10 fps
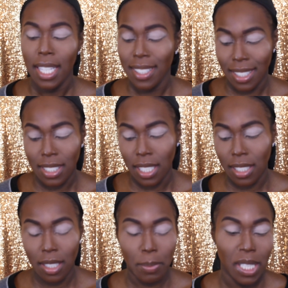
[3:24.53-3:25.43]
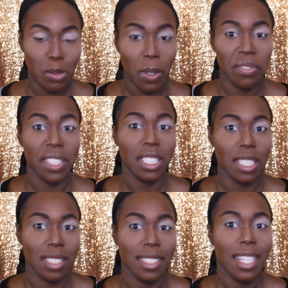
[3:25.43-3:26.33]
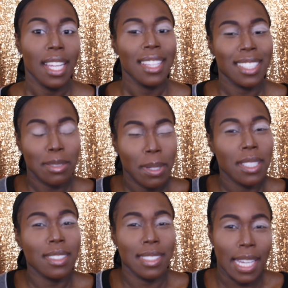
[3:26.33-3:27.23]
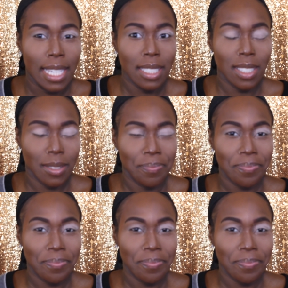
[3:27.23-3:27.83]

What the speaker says: Not saying that the Peach Perfect doesn't, the smell is nice,